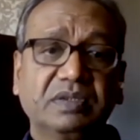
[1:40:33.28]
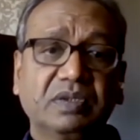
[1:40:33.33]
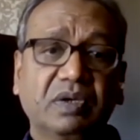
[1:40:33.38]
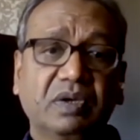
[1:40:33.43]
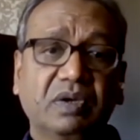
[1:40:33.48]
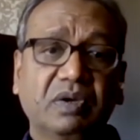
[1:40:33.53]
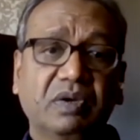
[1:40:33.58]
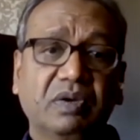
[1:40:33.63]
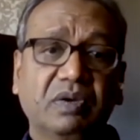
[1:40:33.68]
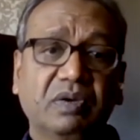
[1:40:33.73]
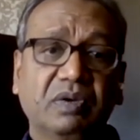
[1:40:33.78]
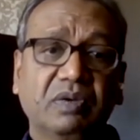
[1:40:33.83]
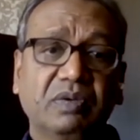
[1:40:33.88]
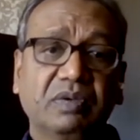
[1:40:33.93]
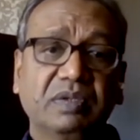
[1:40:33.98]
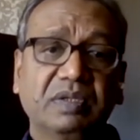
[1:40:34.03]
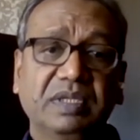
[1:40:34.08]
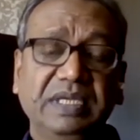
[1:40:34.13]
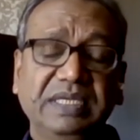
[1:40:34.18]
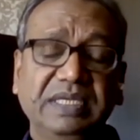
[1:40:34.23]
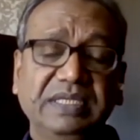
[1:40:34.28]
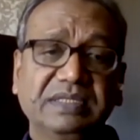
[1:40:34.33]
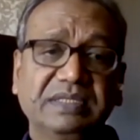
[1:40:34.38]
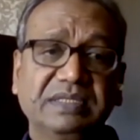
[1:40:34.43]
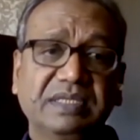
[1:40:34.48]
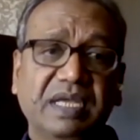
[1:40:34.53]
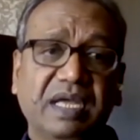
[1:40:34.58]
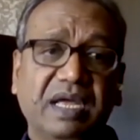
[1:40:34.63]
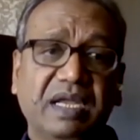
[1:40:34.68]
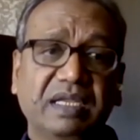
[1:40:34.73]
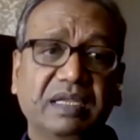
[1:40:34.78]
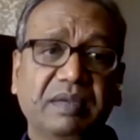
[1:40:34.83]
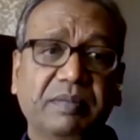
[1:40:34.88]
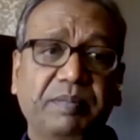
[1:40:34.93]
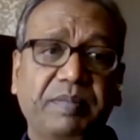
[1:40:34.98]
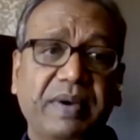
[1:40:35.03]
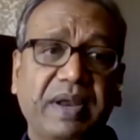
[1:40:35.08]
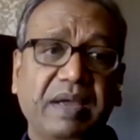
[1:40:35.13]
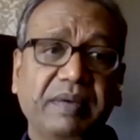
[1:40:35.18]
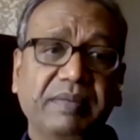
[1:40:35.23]
So these are the
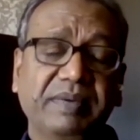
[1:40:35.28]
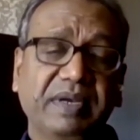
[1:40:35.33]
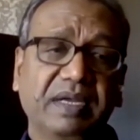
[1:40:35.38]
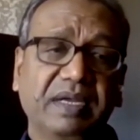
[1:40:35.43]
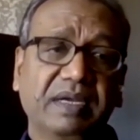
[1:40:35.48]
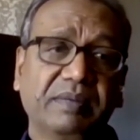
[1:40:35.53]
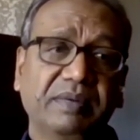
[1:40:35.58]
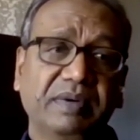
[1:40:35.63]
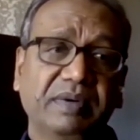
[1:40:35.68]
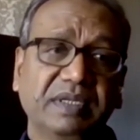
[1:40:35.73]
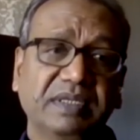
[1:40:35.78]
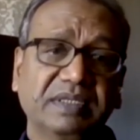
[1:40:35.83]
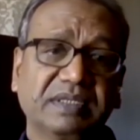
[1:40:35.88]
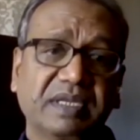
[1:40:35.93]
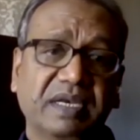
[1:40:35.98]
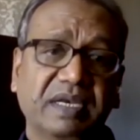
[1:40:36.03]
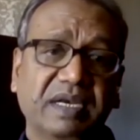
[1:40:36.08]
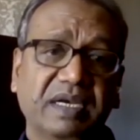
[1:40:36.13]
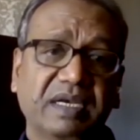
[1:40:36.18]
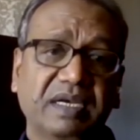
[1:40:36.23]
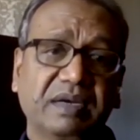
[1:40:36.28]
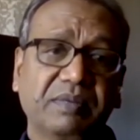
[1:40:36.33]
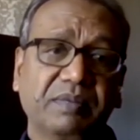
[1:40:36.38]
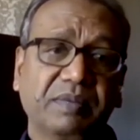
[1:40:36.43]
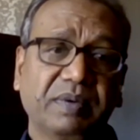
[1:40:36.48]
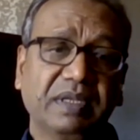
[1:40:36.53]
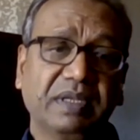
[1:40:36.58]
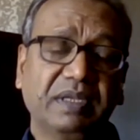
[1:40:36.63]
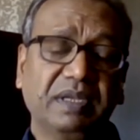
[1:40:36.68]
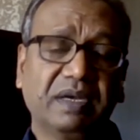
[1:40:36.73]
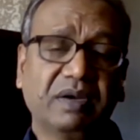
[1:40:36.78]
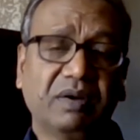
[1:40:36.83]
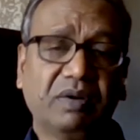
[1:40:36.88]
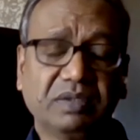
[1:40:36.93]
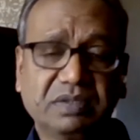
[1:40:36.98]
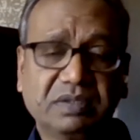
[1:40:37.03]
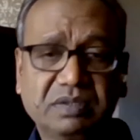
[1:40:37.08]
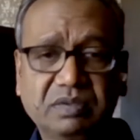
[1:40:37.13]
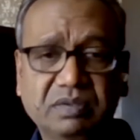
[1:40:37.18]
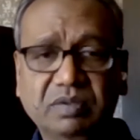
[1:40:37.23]
primary communities connected with. There are
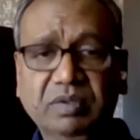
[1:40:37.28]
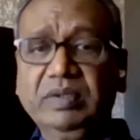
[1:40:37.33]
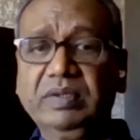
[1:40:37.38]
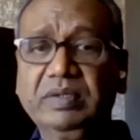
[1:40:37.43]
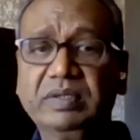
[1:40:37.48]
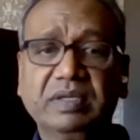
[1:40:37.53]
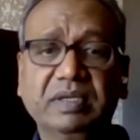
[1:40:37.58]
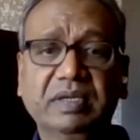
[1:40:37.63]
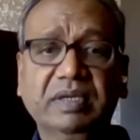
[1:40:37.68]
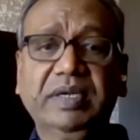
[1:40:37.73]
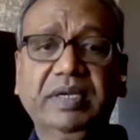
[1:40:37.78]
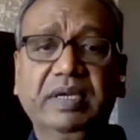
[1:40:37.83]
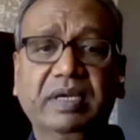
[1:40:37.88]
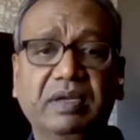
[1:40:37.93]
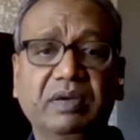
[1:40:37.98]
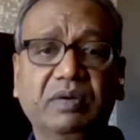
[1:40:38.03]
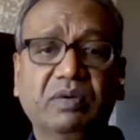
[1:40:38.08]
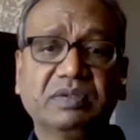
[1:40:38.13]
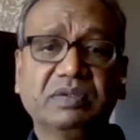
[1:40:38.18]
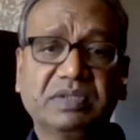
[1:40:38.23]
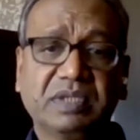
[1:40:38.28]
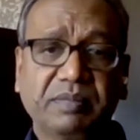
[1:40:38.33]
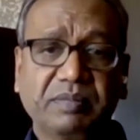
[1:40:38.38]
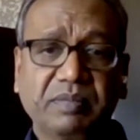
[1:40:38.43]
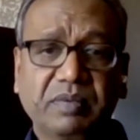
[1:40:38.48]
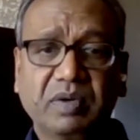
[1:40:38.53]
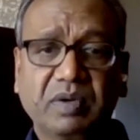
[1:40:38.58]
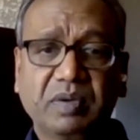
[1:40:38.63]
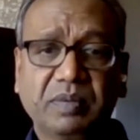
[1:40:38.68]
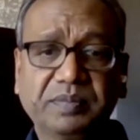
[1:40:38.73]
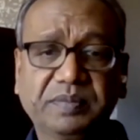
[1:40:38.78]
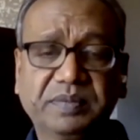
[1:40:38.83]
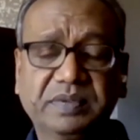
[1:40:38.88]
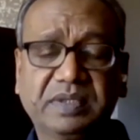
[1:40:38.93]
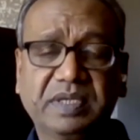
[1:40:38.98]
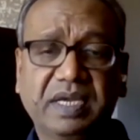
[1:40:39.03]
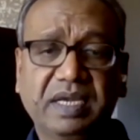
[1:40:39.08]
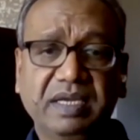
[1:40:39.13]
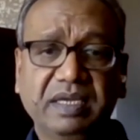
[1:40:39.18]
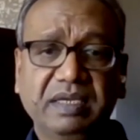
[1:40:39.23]
also, you know, some
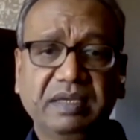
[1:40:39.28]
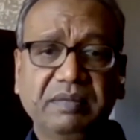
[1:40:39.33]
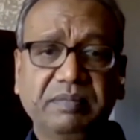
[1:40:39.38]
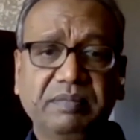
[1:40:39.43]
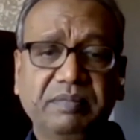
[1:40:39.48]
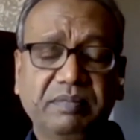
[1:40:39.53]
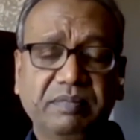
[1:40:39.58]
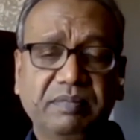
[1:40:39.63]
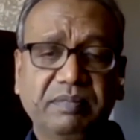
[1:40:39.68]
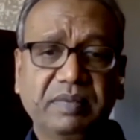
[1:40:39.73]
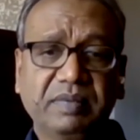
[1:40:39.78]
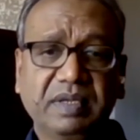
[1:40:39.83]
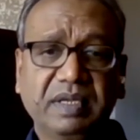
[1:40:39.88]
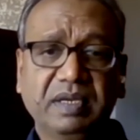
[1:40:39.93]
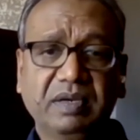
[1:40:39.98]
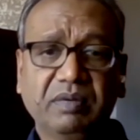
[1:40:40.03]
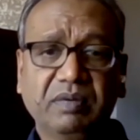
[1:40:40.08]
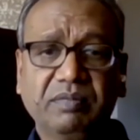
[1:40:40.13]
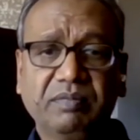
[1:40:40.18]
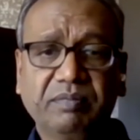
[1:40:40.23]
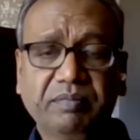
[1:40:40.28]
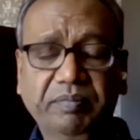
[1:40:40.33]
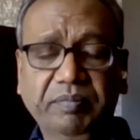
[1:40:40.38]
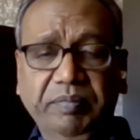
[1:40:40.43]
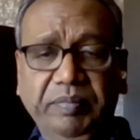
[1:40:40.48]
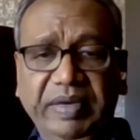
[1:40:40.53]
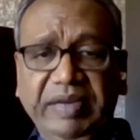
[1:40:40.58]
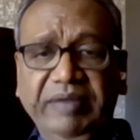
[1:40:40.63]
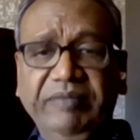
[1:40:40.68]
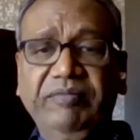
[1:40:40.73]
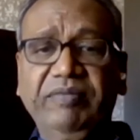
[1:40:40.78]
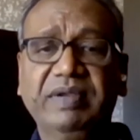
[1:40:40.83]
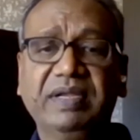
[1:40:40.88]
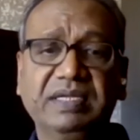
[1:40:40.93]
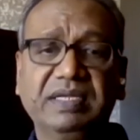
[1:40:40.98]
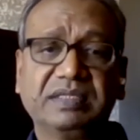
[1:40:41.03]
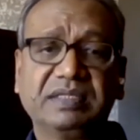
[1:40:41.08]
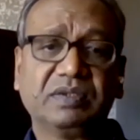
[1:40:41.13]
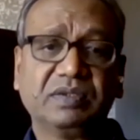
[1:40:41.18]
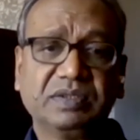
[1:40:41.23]
groups I, you know,
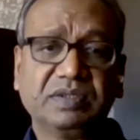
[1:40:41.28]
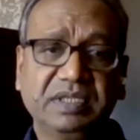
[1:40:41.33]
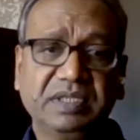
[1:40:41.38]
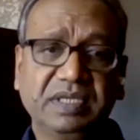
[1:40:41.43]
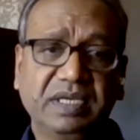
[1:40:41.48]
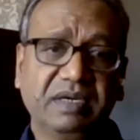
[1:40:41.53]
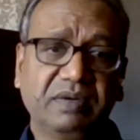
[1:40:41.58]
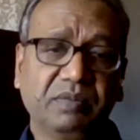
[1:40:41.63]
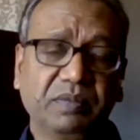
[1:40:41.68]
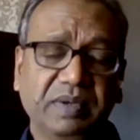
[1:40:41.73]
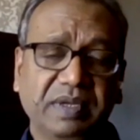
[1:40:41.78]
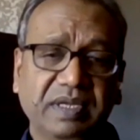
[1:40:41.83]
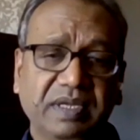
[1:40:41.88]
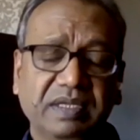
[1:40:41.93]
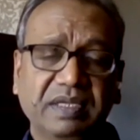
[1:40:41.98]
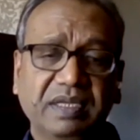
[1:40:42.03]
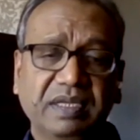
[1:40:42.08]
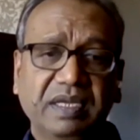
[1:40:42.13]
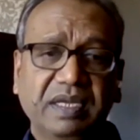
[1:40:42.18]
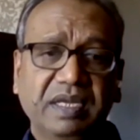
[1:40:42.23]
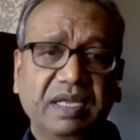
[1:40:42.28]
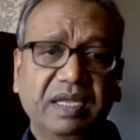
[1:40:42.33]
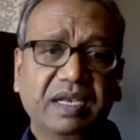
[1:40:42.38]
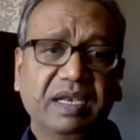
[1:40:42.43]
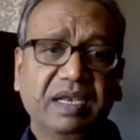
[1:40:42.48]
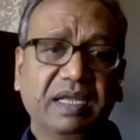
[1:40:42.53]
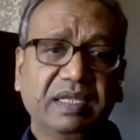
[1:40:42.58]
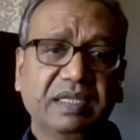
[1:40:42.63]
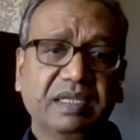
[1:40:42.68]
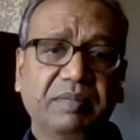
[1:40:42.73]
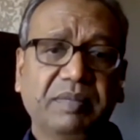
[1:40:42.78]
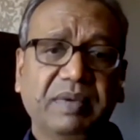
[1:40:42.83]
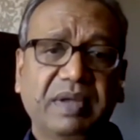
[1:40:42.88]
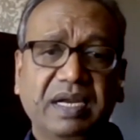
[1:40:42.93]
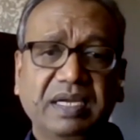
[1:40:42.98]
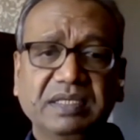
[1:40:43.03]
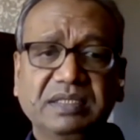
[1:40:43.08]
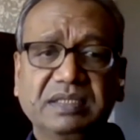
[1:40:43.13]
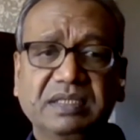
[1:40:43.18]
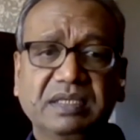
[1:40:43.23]
briefly associate with, like the
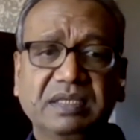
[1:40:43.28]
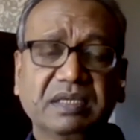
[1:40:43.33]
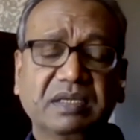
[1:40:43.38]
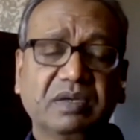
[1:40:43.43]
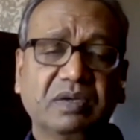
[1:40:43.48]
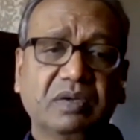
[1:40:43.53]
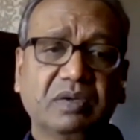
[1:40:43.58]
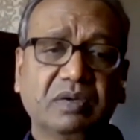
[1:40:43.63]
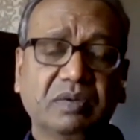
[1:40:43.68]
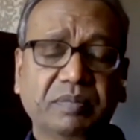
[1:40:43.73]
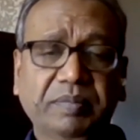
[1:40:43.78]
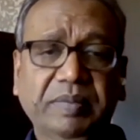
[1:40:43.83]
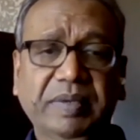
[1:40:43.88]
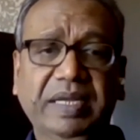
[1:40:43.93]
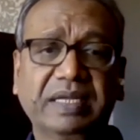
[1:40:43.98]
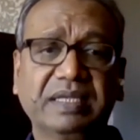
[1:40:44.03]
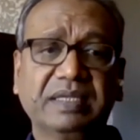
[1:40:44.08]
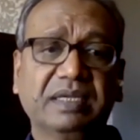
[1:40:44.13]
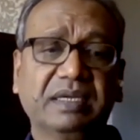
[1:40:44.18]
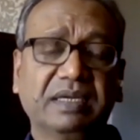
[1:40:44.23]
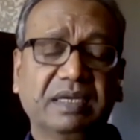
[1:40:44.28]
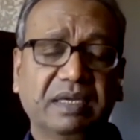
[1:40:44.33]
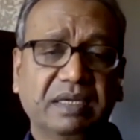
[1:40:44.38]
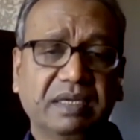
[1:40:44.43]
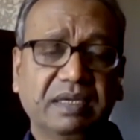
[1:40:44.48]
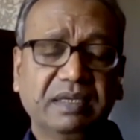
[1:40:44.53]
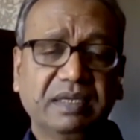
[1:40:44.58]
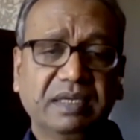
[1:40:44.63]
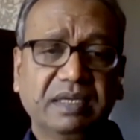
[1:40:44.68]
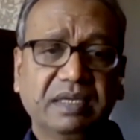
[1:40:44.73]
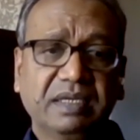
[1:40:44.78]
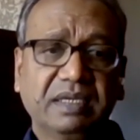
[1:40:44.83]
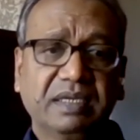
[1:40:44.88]
Maharashtrian group, like the